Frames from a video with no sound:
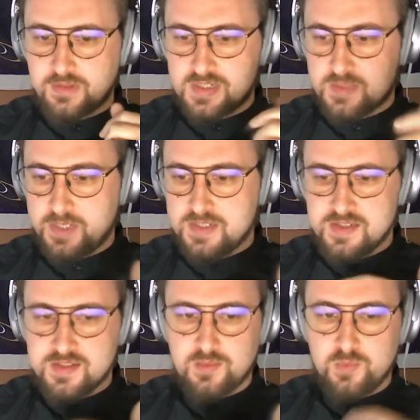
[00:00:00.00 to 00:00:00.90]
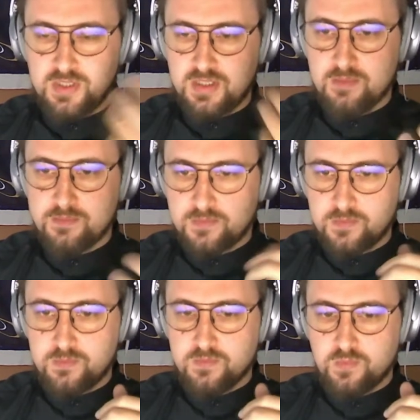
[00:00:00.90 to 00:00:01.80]
the spaces that we
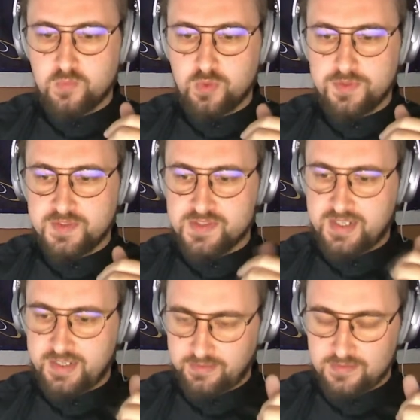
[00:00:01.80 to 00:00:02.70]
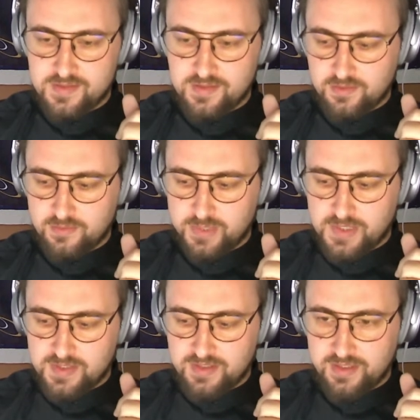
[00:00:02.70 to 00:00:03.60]
would design. So
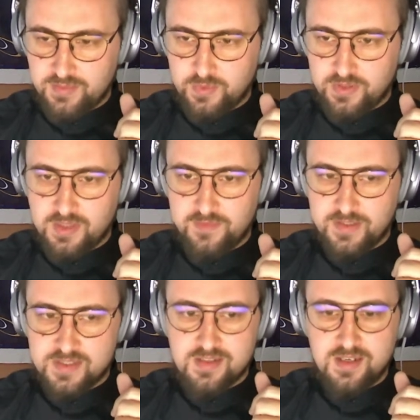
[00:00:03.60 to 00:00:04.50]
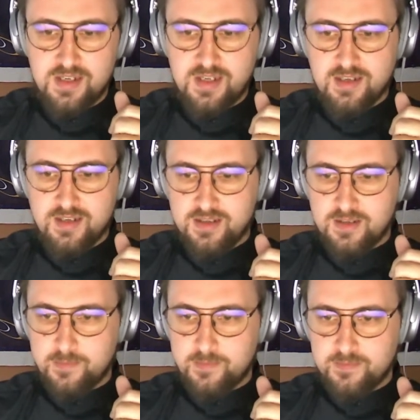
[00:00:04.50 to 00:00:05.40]
basically it would give us,
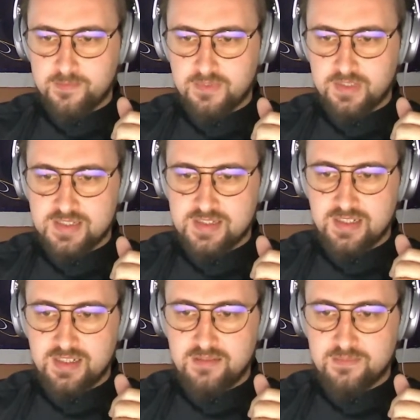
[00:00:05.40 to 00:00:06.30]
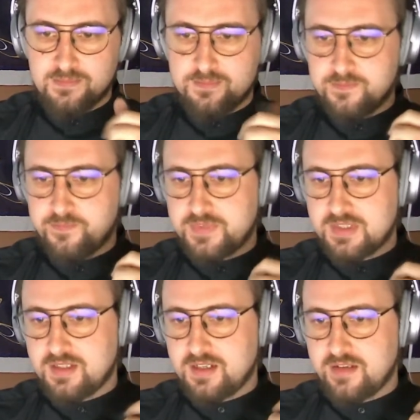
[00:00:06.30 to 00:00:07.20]
let's say,
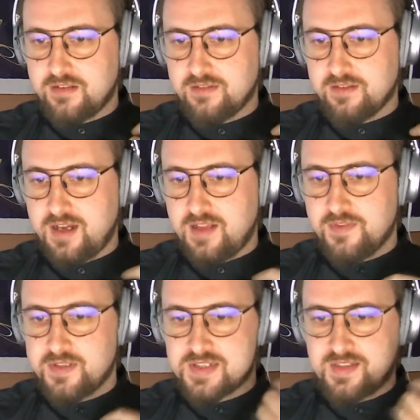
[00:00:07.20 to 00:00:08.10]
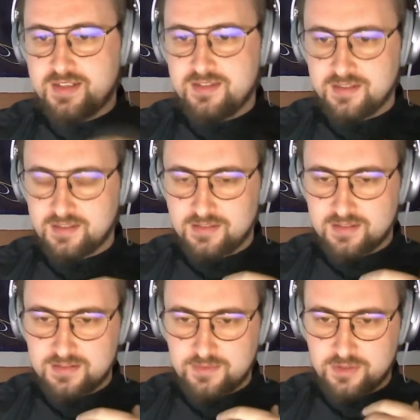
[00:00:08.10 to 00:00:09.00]
an understanding,
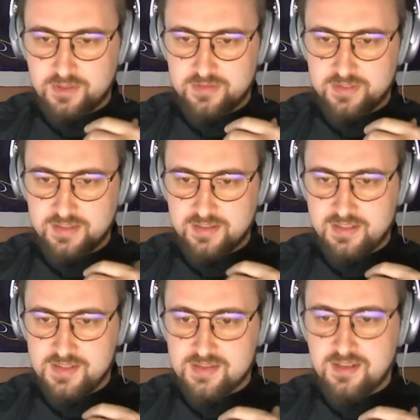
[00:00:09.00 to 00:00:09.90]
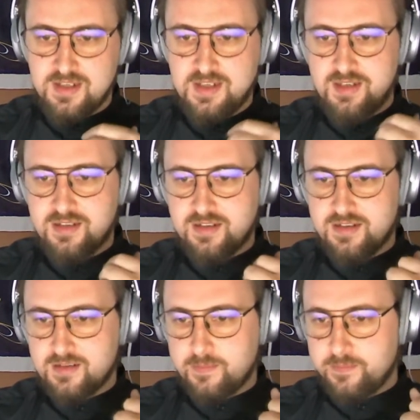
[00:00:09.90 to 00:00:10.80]
or at least
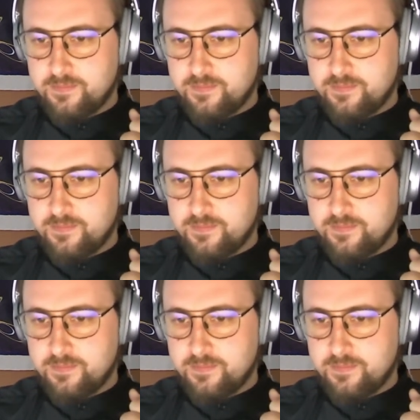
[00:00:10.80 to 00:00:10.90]
a